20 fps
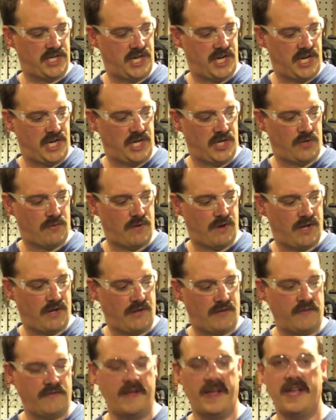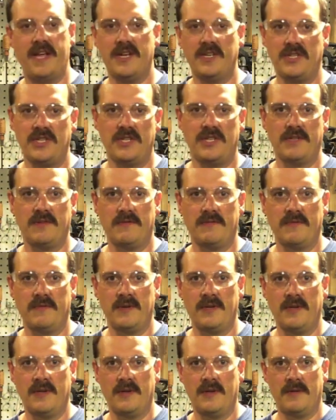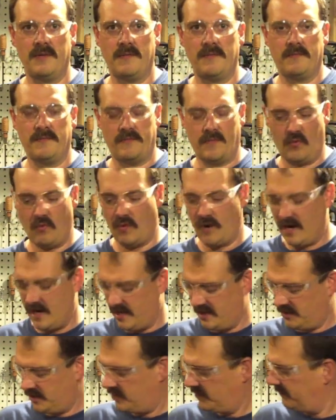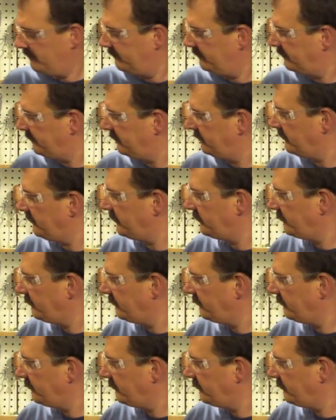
T twelve S watts.